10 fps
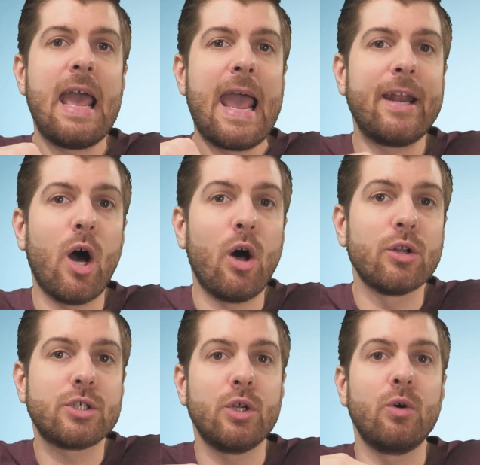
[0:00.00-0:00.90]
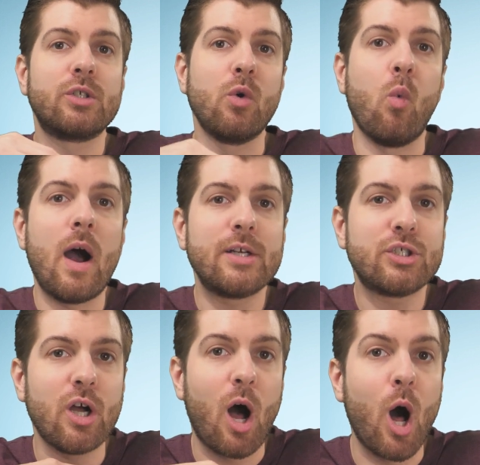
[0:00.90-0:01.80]
and also to
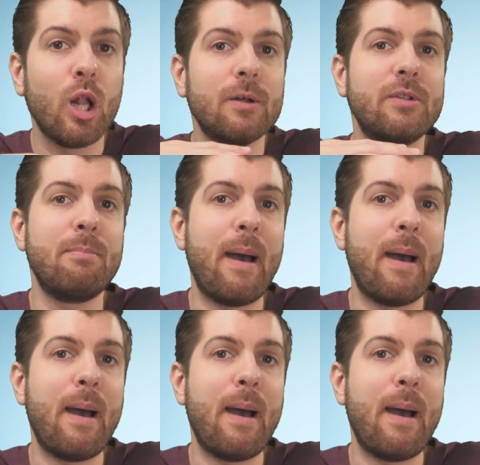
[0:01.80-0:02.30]
watch all of the